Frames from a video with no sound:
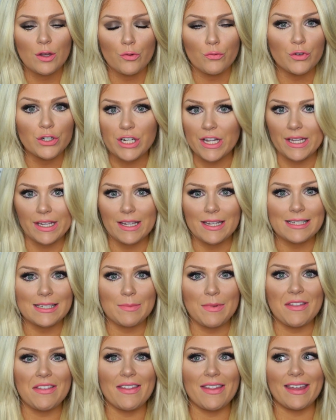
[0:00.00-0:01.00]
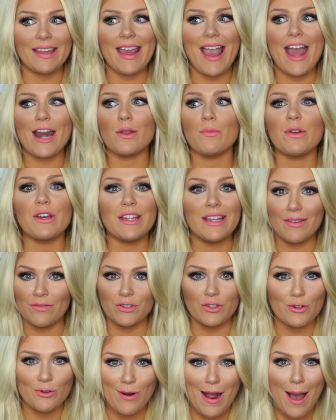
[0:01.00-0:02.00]
ridiculous to me, that like anyone
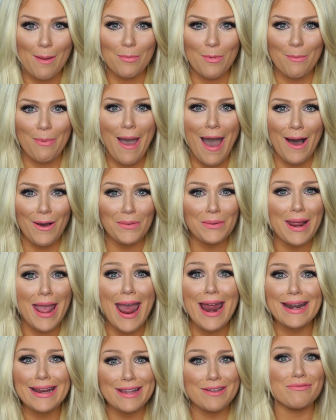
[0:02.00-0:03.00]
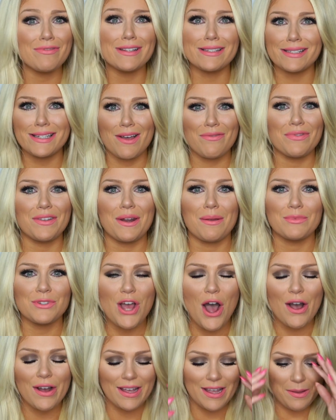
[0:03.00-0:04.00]
gives a crap about any of this stuff that I'm
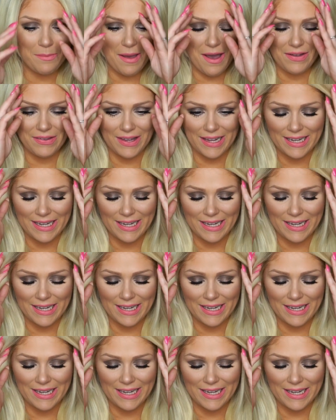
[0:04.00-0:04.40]
talking about.